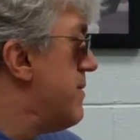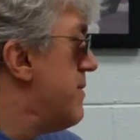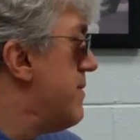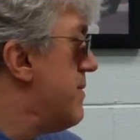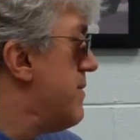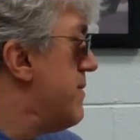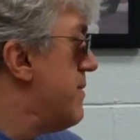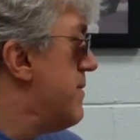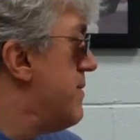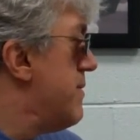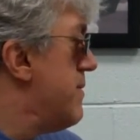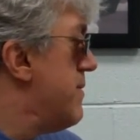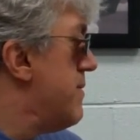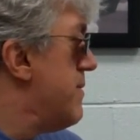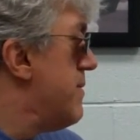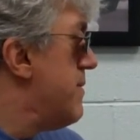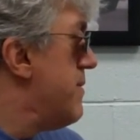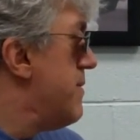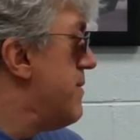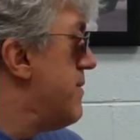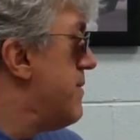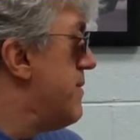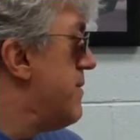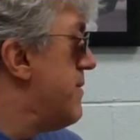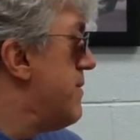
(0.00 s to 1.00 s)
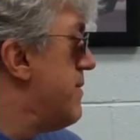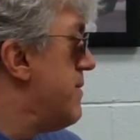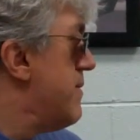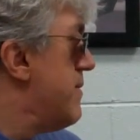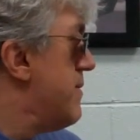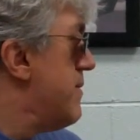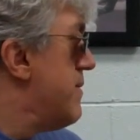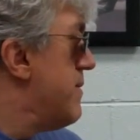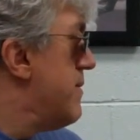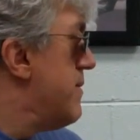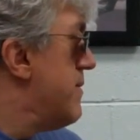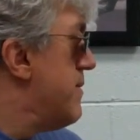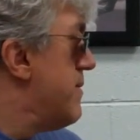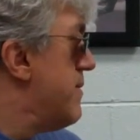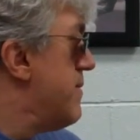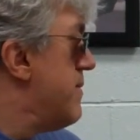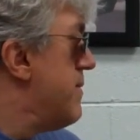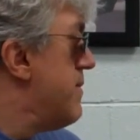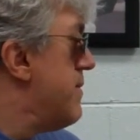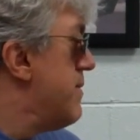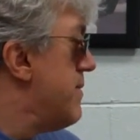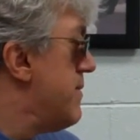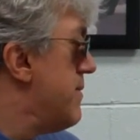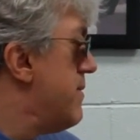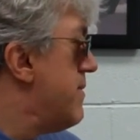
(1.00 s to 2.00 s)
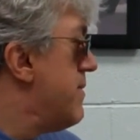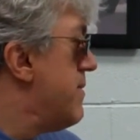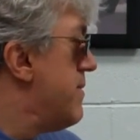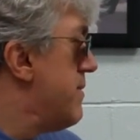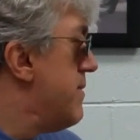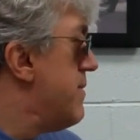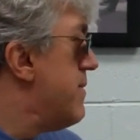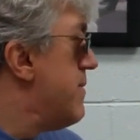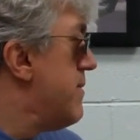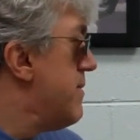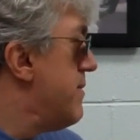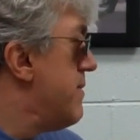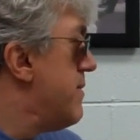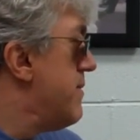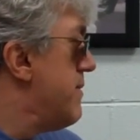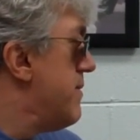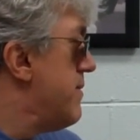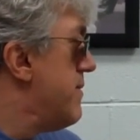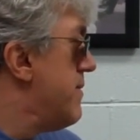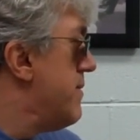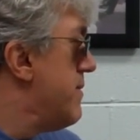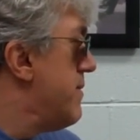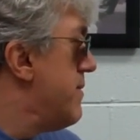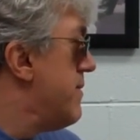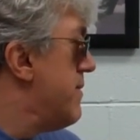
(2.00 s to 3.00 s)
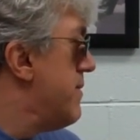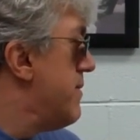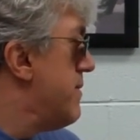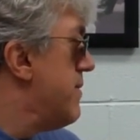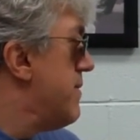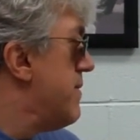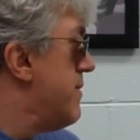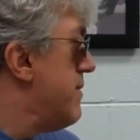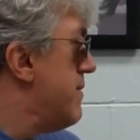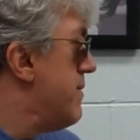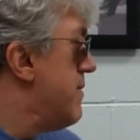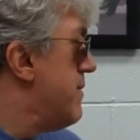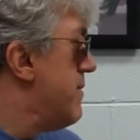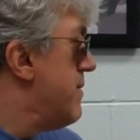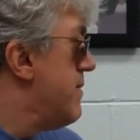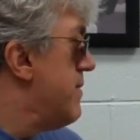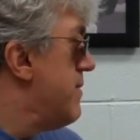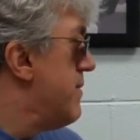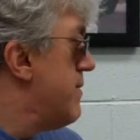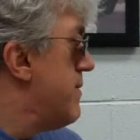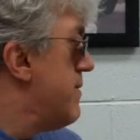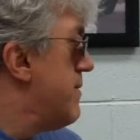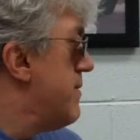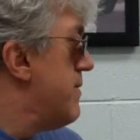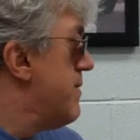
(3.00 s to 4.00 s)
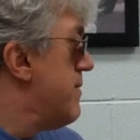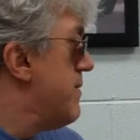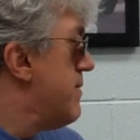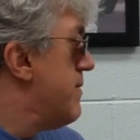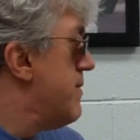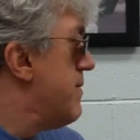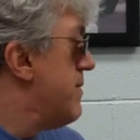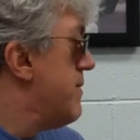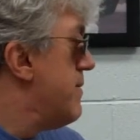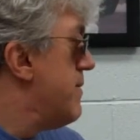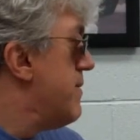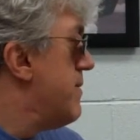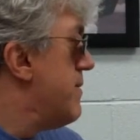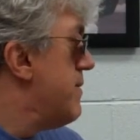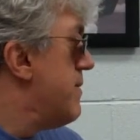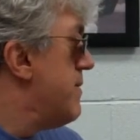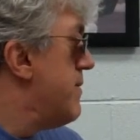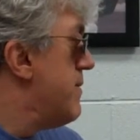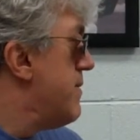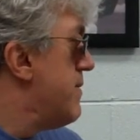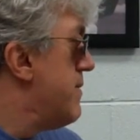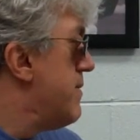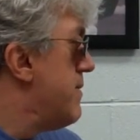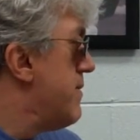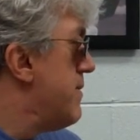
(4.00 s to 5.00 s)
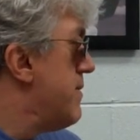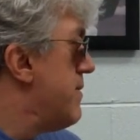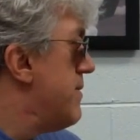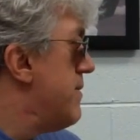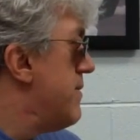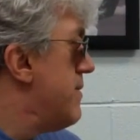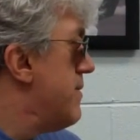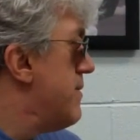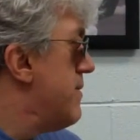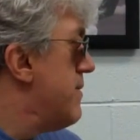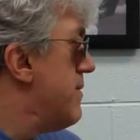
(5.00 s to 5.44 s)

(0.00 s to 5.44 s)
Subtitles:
(silent)